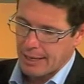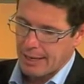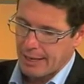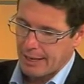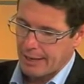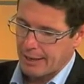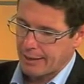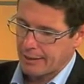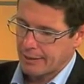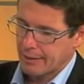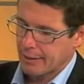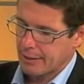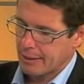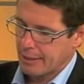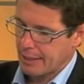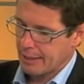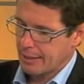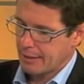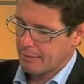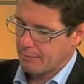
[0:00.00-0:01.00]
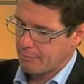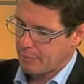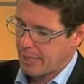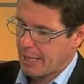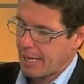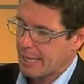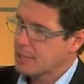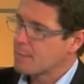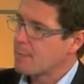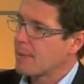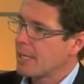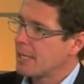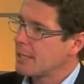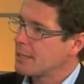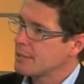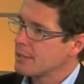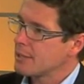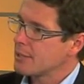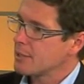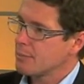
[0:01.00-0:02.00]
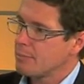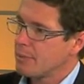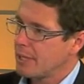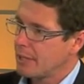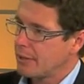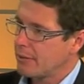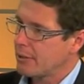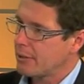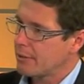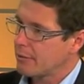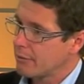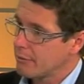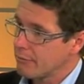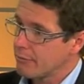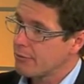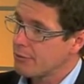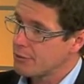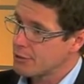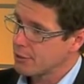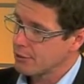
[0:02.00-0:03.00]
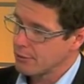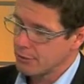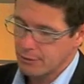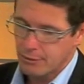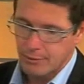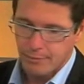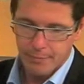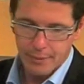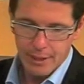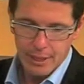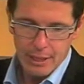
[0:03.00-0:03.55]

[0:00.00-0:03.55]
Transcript: then BHP is the superior of the two.